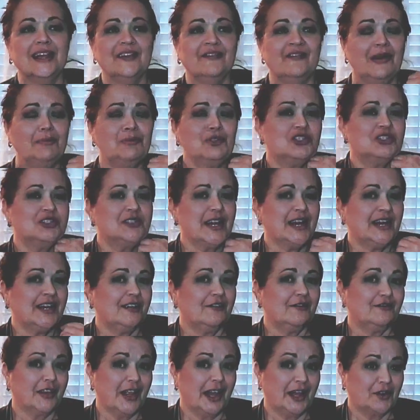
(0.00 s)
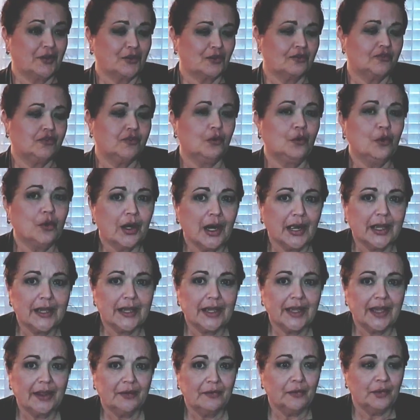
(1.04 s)
if I'm just standing flat on the floor, I
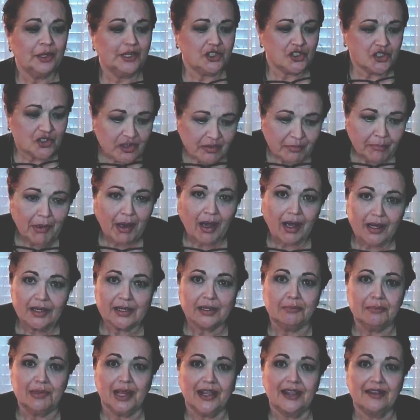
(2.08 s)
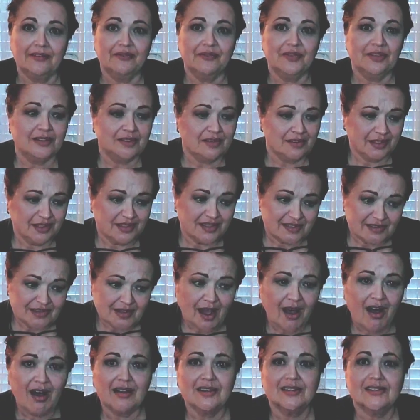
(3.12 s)
can't reach the bottom. Like if the, the
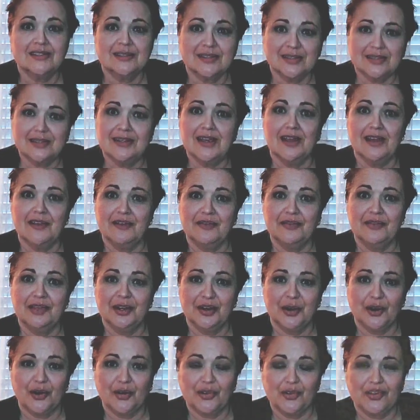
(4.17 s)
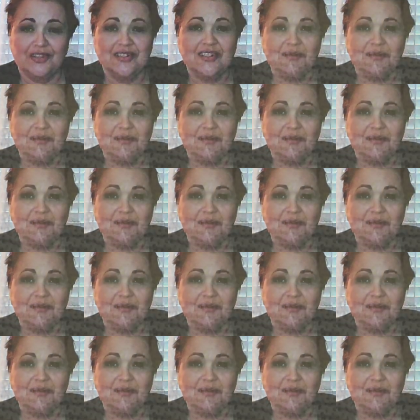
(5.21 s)
socks and stuff that are the